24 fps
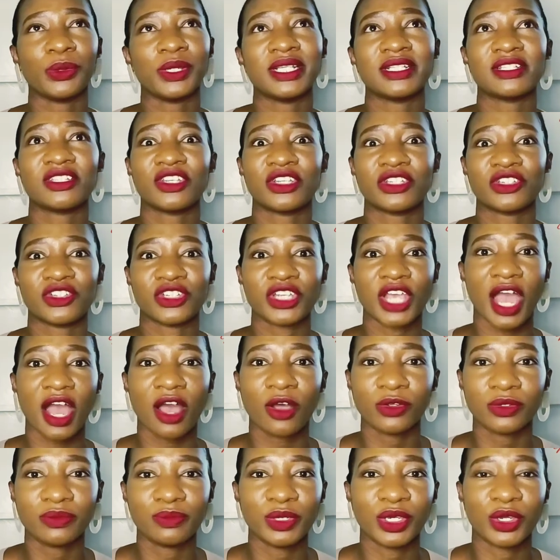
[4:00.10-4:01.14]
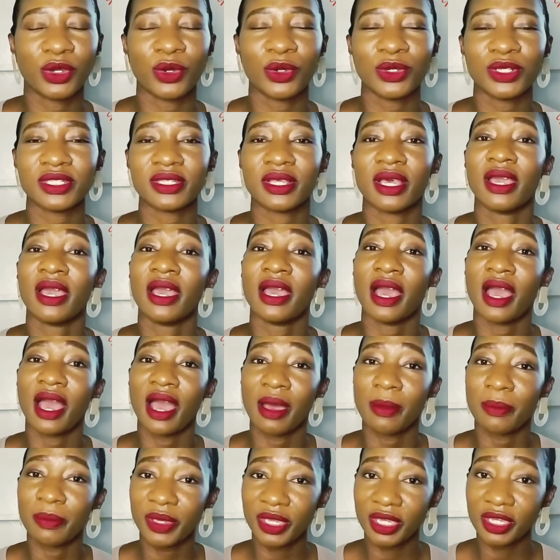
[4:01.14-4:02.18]
is shout because
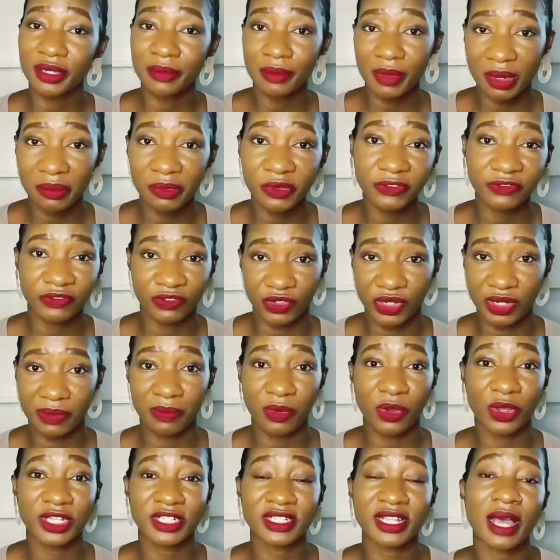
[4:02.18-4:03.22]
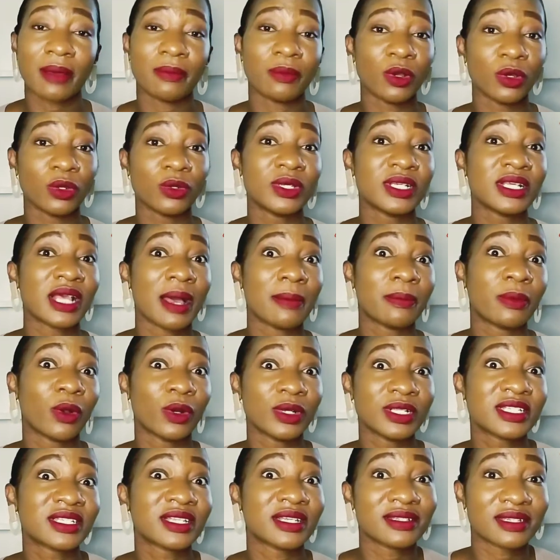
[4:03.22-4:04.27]
being a mom of three boys i'm always i'm
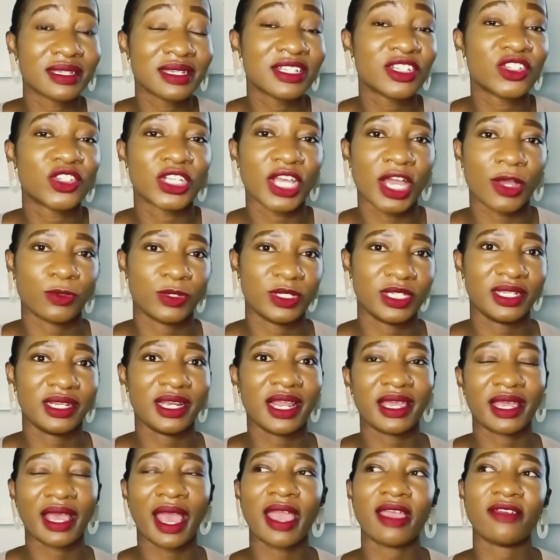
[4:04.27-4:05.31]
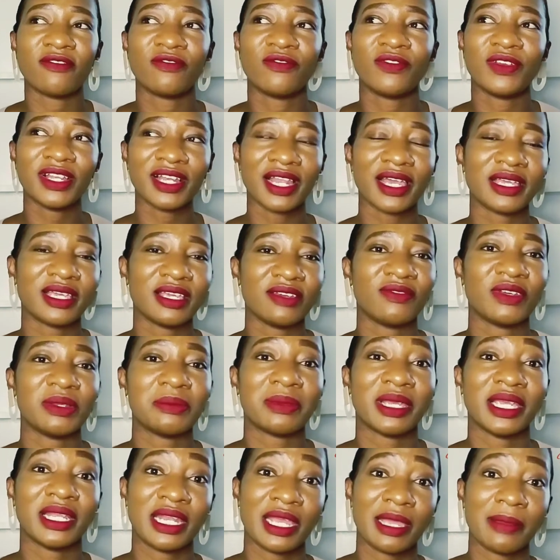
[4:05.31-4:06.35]
constantly shouting like i feel like even
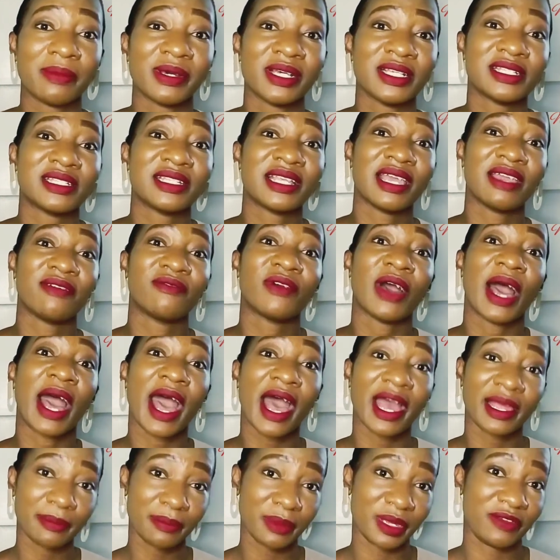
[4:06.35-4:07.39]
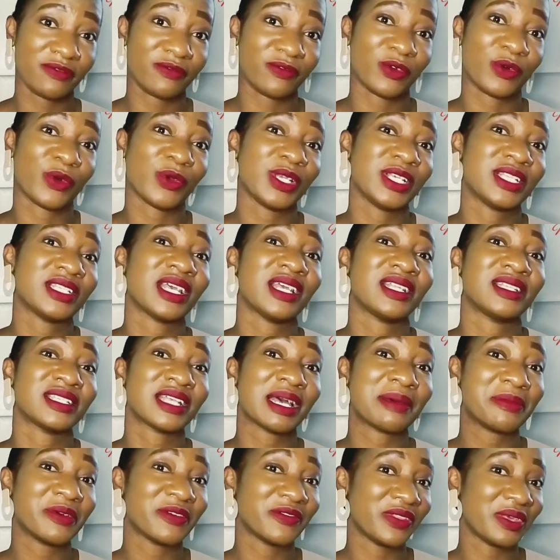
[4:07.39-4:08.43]
my neighbors they've heard my voice and
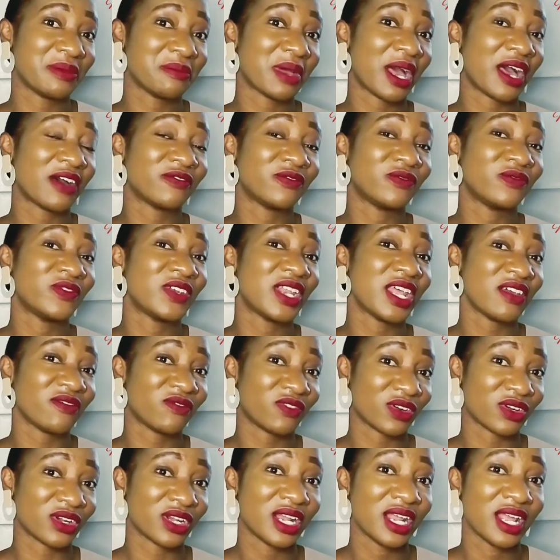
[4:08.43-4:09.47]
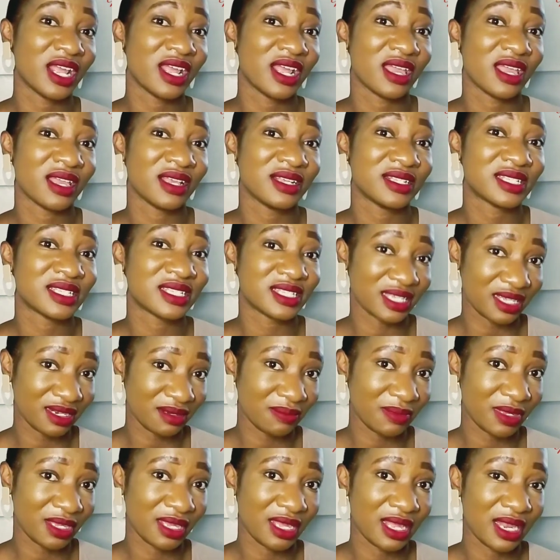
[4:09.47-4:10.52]
some of them have never seen
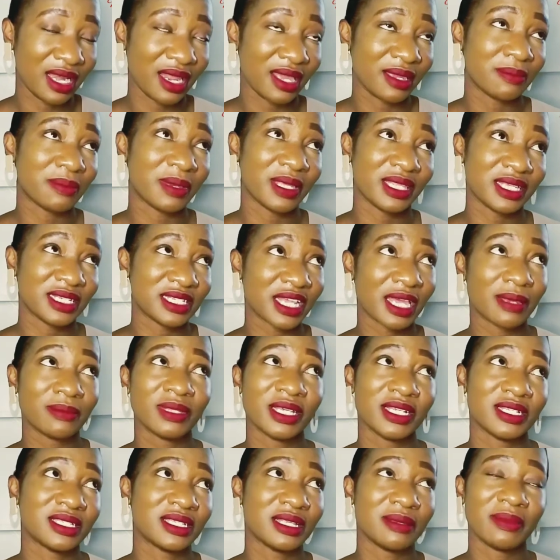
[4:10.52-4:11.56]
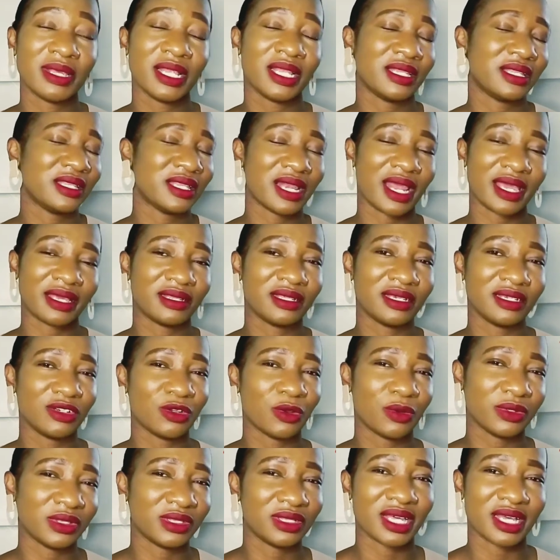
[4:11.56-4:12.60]
me like by the time they see me like they
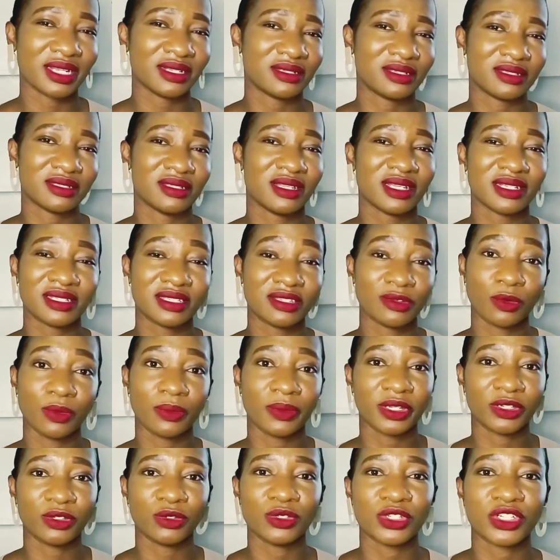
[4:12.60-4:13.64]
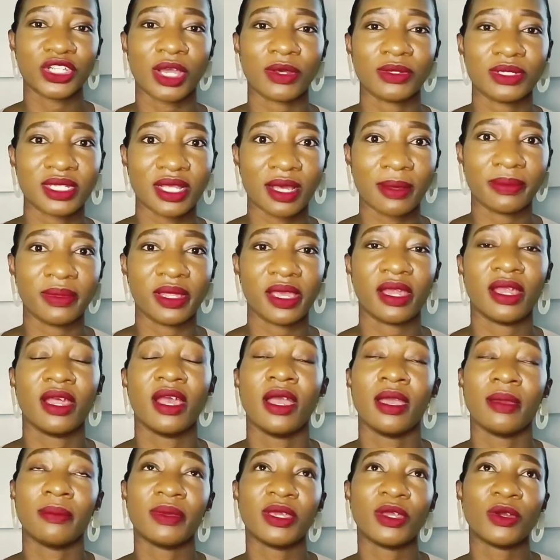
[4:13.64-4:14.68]
know that that's the woman who shouts up there
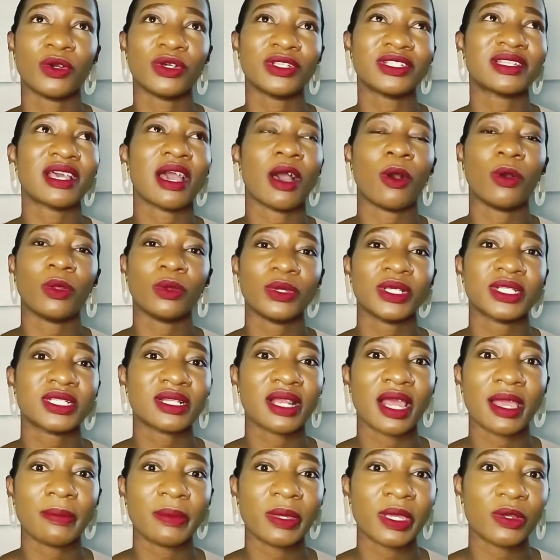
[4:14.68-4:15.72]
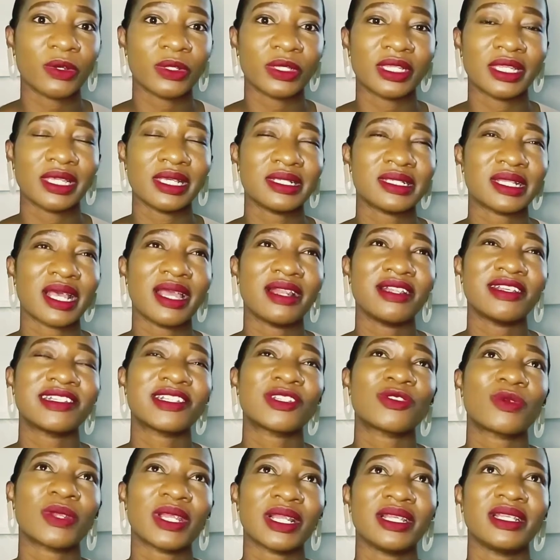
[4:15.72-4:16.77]
because they're always climbing on things and
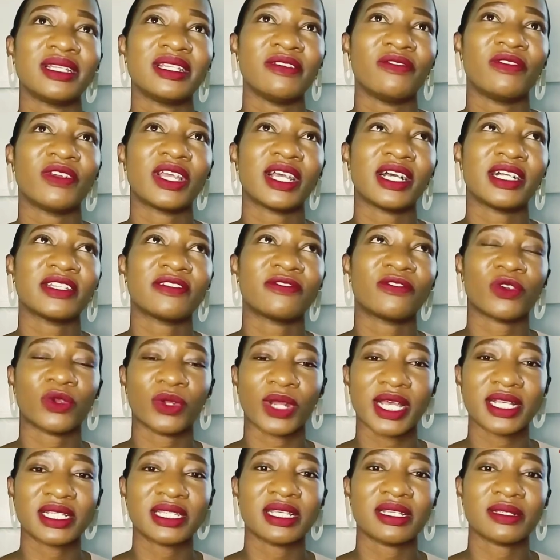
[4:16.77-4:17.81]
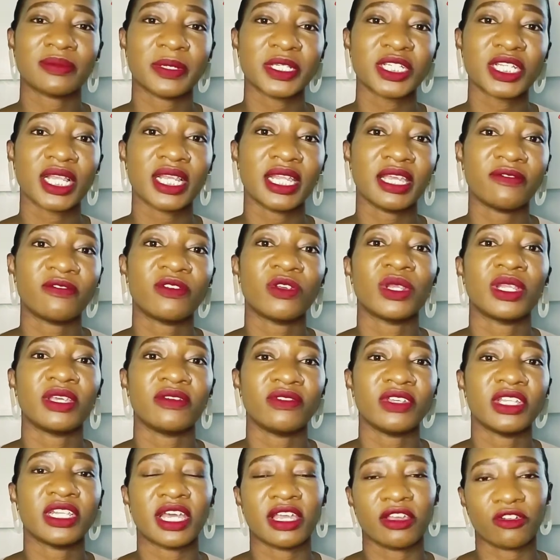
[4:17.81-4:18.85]
it's really difficult for us especially if you
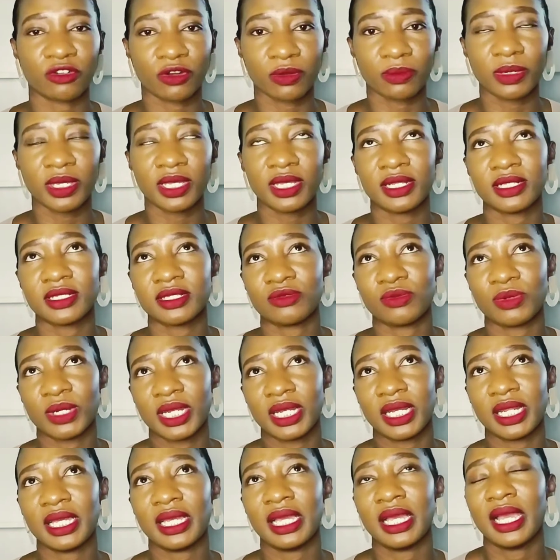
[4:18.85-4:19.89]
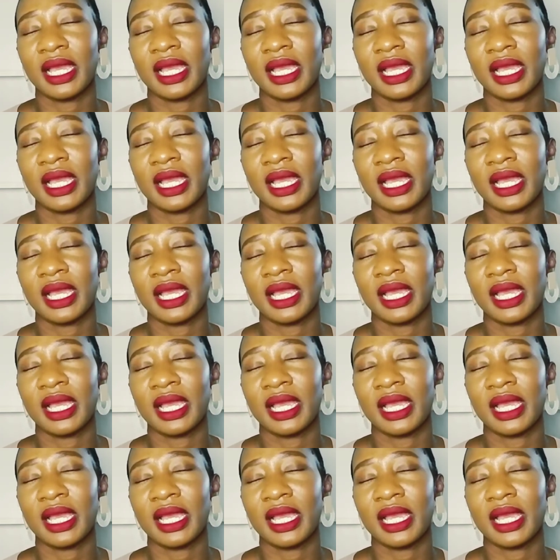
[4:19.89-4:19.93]
live in nairobi it's really